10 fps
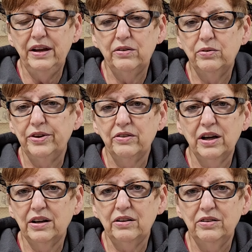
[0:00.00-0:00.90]
needle, you're
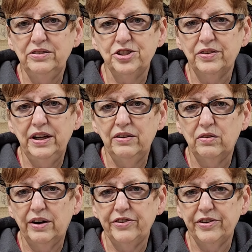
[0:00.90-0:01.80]
not going to lose your
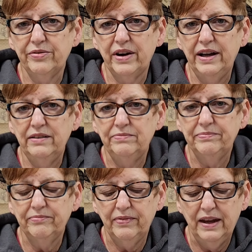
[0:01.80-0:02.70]
needle off your thread.
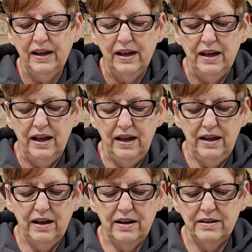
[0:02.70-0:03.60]

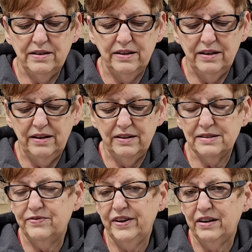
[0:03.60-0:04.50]
And
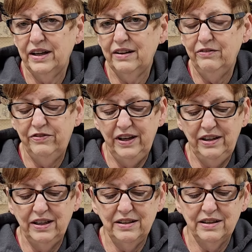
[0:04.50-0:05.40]
it's very
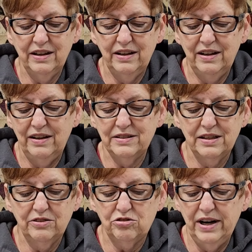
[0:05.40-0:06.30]
convenient.
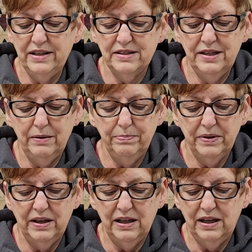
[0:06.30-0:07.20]
It's a great
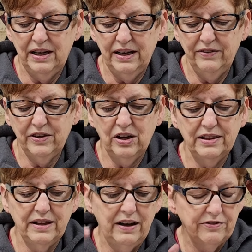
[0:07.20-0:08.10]
tip. I've
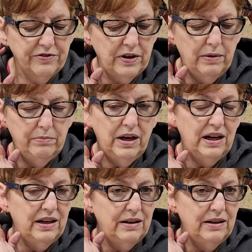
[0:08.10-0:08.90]
got that from